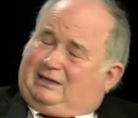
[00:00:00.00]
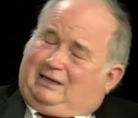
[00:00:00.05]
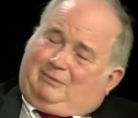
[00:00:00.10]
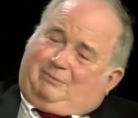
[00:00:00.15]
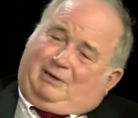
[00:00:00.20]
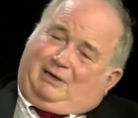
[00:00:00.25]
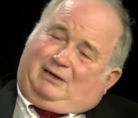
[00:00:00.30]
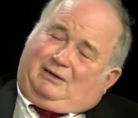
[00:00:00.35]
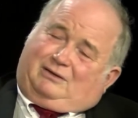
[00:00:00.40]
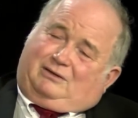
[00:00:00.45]

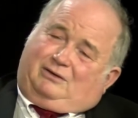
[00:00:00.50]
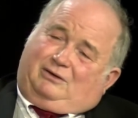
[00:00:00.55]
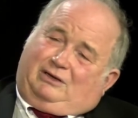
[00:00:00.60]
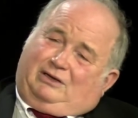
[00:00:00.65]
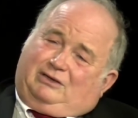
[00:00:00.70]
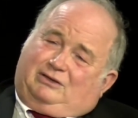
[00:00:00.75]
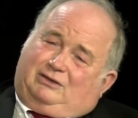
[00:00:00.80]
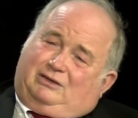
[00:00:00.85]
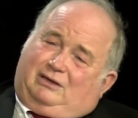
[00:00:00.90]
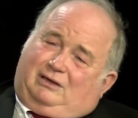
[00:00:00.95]
about
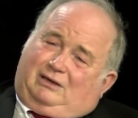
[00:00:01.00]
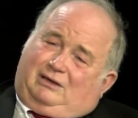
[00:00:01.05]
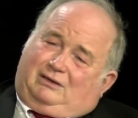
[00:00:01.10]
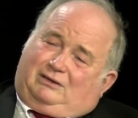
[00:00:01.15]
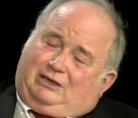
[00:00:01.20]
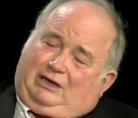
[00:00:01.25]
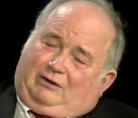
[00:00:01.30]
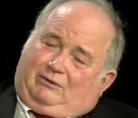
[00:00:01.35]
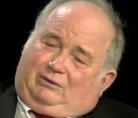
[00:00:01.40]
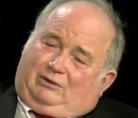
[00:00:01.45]
Attorney
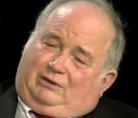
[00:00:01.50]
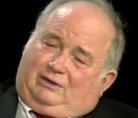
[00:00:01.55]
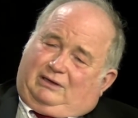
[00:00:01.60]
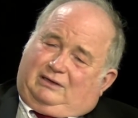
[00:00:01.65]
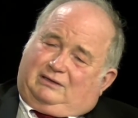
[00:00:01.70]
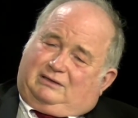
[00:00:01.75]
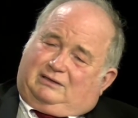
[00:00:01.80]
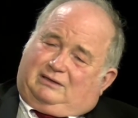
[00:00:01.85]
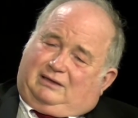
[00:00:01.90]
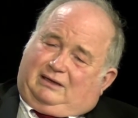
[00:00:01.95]
General
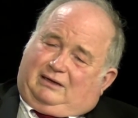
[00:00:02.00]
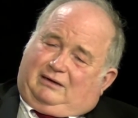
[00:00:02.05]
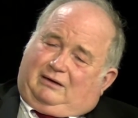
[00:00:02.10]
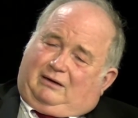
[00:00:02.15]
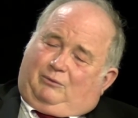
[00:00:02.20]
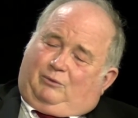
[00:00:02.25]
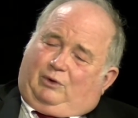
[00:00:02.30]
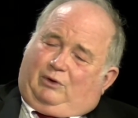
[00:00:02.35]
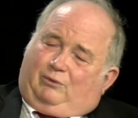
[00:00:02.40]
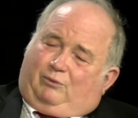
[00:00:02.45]
is that
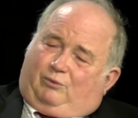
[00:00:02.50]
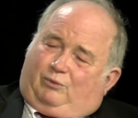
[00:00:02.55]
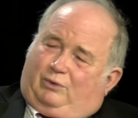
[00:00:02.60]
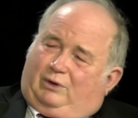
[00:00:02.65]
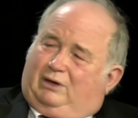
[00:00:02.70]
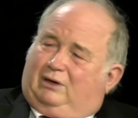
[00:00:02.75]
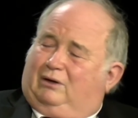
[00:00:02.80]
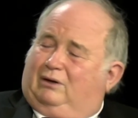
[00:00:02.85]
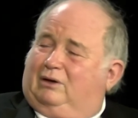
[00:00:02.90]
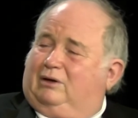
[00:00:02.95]
we
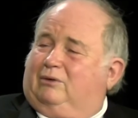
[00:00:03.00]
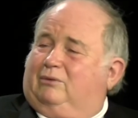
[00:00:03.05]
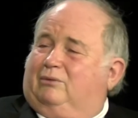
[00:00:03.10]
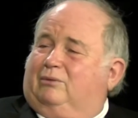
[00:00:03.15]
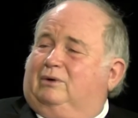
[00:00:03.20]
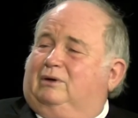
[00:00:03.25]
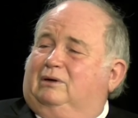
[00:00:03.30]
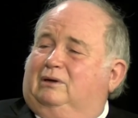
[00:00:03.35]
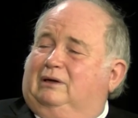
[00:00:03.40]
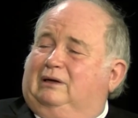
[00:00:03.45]
really,
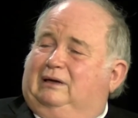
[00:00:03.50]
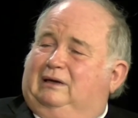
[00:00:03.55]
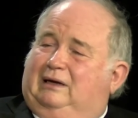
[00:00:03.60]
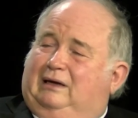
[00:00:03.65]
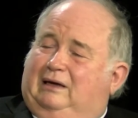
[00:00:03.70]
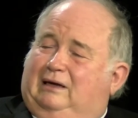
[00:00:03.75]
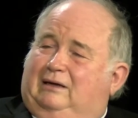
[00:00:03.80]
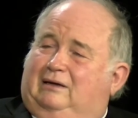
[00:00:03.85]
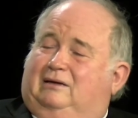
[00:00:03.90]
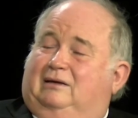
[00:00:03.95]
really
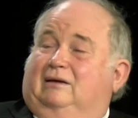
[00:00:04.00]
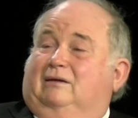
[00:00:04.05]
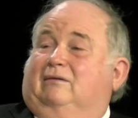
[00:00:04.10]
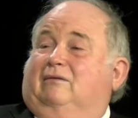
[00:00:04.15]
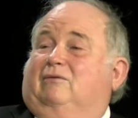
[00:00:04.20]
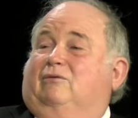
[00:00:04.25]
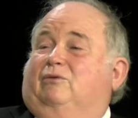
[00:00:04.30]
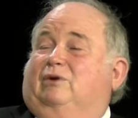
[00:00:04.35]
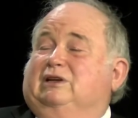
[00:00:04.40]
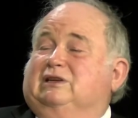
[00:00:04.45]
need to
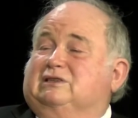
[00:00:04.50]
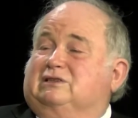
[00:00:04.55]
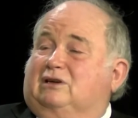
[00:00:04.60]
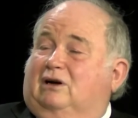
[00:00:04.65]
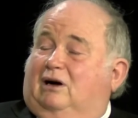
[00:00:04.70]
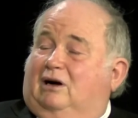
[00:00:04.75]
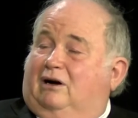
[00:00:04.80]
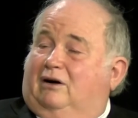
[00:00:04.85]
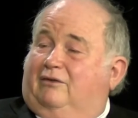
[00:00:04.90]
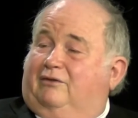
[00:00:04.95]

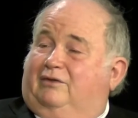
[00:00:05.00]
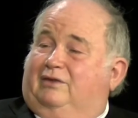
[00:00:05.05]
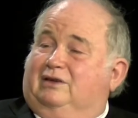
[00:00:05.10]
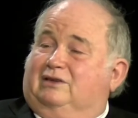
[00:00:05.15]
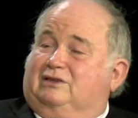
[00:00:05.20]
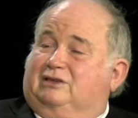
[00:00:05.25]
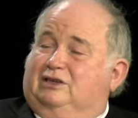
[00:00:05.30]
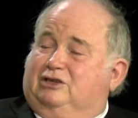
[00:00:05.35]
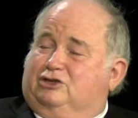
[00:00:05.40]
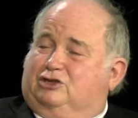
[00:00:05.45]
resolve
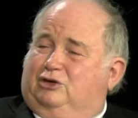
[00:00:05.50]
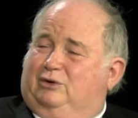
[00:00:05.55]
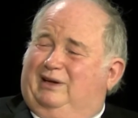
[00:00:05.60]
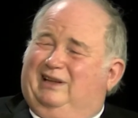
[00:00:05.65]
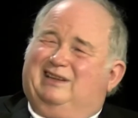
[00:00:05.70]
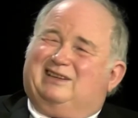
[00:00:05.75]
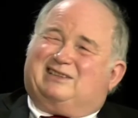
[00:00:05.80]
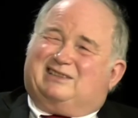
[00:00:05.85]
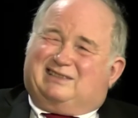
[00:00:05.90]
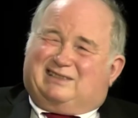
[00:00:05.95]
this issue,
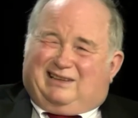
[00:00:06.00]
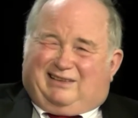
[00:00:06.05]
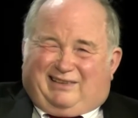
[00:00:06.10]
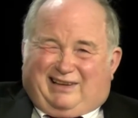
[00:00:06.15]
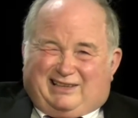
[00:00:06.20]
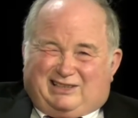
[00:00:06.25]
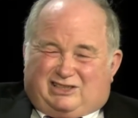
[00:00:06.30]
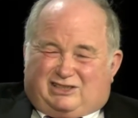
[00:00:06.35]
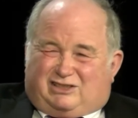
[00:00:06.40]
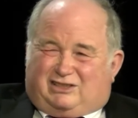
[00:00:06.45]
and this is a
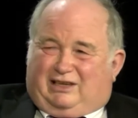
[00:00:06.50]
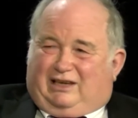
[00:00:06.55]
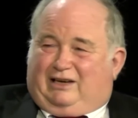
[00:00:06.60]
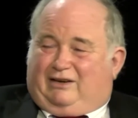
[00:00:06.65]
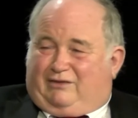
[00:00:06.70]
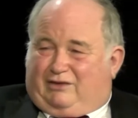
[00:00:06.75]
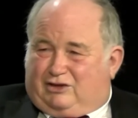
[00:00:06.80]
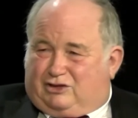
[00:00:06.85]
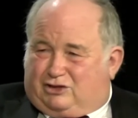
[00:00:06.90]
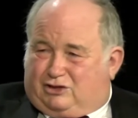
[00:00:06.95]

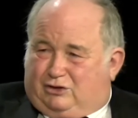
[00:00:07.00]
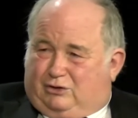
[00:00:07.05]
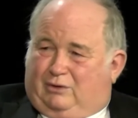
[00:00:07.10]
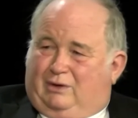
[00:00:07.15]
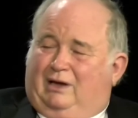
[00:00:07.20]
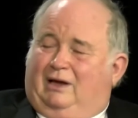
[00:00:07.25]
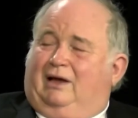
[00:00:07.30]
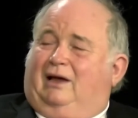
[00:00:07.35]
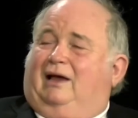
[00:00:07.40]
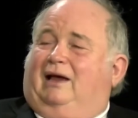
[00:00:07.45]
legislative issue
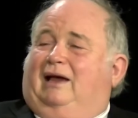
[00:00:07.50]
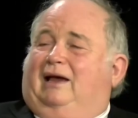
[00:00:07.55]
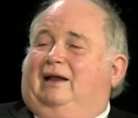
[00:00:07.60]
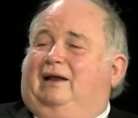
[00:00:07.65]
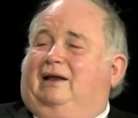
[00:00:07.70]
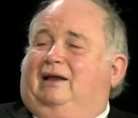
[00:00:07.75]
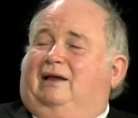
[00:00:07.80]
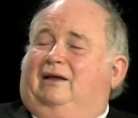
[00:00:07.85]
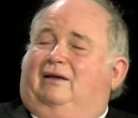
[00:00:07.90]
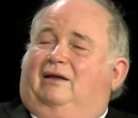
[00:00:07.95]
and
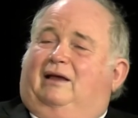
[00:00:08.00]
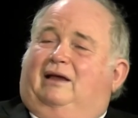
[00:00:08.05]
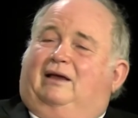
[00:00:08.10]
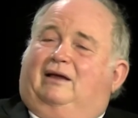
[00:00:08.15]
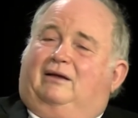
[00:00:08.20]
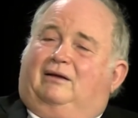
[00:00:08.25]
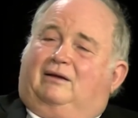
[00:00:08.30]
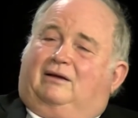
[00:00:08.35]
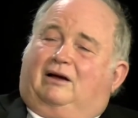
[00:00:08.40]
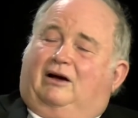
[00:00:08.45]

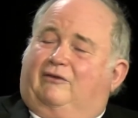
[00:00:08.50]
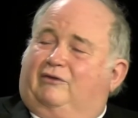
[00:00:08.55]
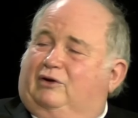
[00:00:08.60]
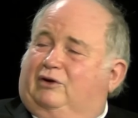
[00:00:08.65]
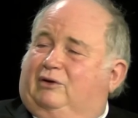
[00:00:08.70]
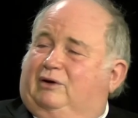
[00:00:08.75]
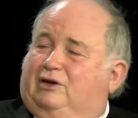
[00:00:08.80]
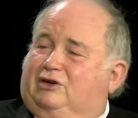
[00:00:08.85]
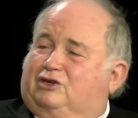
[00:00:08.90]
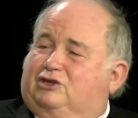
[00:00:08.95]
a
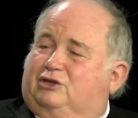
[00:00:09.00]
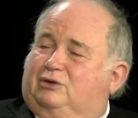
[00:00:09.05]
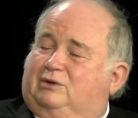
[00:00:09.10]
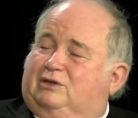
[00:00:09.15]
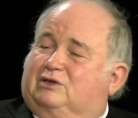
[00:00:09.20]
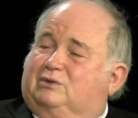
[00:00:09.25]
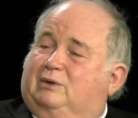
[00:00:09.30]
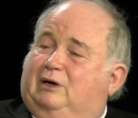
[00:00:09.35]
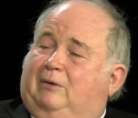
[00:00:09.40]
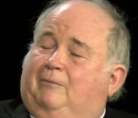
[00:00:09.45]
governor issue
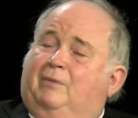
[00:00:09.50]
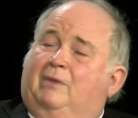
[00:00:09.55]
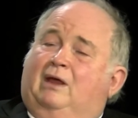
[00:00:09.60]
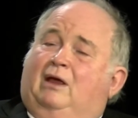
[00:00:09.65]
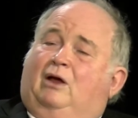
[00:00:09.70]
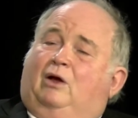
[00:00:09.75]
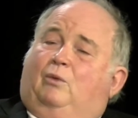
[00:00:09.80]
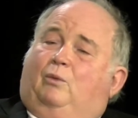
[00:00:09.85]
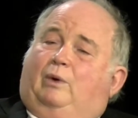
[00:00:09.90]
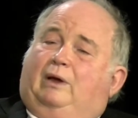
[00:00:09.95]
as well.
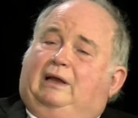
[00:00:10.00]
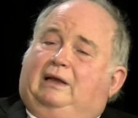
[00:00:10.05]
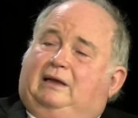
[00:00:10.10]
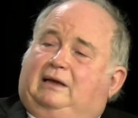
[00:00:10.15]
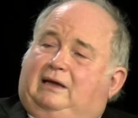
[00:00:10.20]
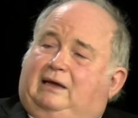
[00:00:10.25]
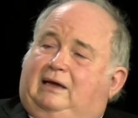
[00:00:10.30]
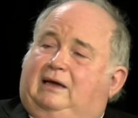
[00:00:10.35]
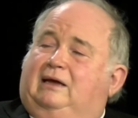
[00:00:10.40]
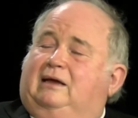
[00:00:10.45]
We
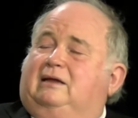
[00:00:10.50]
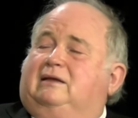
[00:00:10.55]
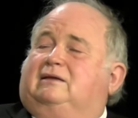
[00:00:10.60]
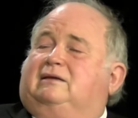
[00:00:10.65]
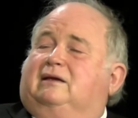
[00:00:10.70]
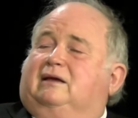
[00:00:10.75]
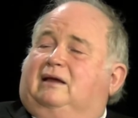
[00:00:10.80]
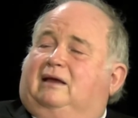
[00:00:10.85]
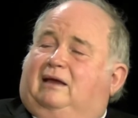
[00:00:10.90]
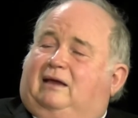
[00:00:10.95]
need
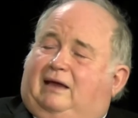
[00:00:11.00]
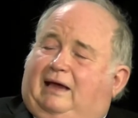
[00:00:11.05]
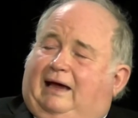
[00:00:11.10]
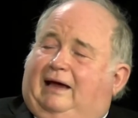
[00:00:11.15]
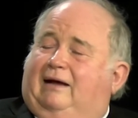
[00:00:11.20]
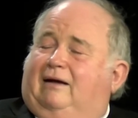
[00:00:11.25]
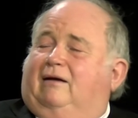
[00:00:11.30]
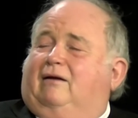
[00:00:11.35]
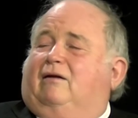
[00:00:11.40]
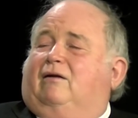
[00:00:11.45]
to
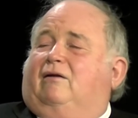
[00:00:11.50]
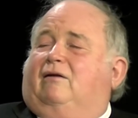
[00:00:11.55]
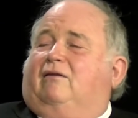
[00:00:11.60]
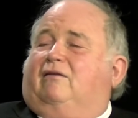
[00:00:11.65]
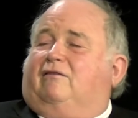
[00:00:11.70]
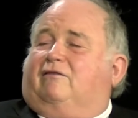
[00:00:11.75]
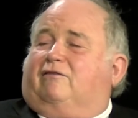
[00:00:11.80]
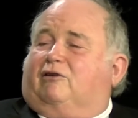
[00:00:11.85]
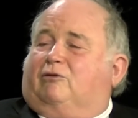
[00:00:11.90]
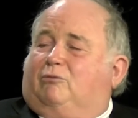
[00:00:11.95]
get the
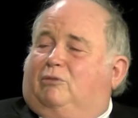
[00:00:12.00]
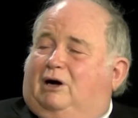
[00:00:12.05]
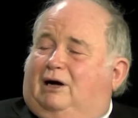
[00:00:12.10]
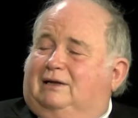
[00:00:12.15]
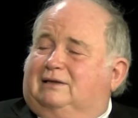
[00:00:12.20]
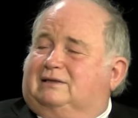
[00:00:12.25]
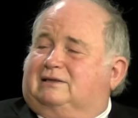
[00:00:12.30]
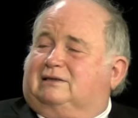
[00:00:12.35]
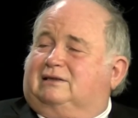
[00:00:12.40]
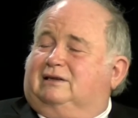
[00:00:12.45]

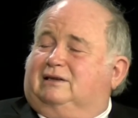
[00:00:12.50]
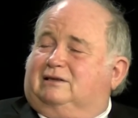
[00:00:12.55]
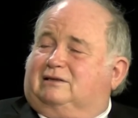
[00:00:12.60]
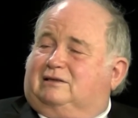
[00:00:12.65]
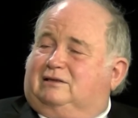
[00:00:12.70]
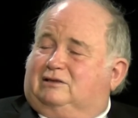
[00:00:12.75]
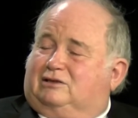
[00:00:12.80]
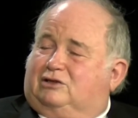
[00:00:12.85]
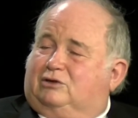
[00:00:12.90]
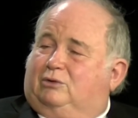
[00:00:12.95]
Vermont
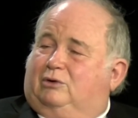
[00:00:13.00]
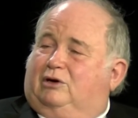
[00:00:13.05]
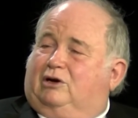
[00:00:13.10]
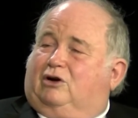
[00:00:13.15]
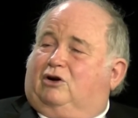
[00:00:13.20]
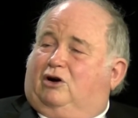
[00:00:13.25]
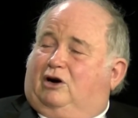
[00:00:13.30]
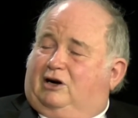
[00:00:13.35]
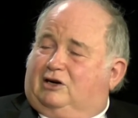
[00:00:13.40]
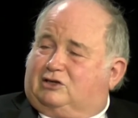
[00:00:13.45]
citizens who are
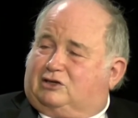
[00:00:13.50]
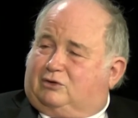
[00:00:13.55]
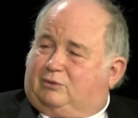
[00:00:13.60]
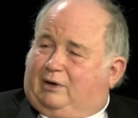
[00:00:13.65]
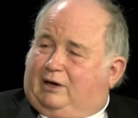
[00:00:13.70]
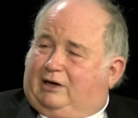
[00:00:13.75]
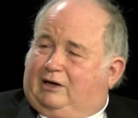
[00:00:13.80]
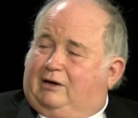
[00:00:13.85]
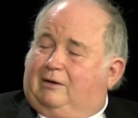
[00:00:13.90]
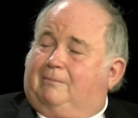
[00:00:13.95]

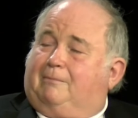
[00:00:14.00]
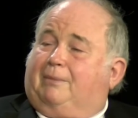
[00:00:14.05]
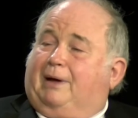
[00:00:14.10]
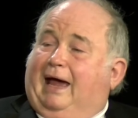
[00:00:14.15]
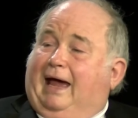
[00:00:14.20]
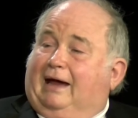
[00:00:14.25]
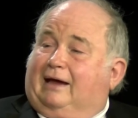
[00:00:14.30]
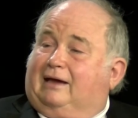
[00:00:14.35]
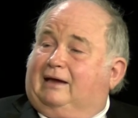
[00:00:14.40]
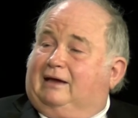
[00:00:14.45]
incarcerated
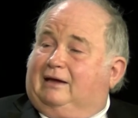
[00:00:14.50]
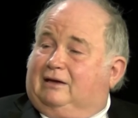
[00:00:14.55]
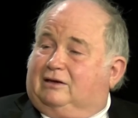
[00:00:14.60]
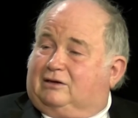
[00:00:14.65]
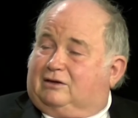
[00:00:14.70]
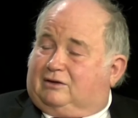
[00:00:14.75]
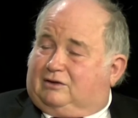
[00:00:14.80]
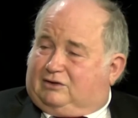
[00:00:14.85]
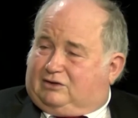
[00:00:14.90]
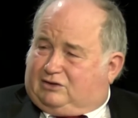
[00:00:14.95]
back
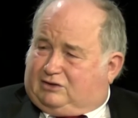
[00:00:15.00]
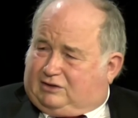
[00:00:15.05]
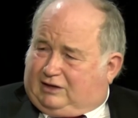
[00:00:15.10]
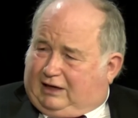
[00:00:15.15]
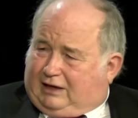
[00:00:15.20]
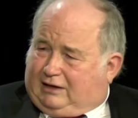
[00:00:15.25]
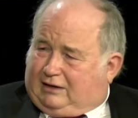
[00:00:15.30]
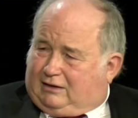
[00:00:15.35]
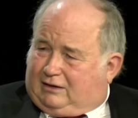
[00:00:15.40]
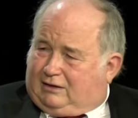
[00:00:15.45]
into the state.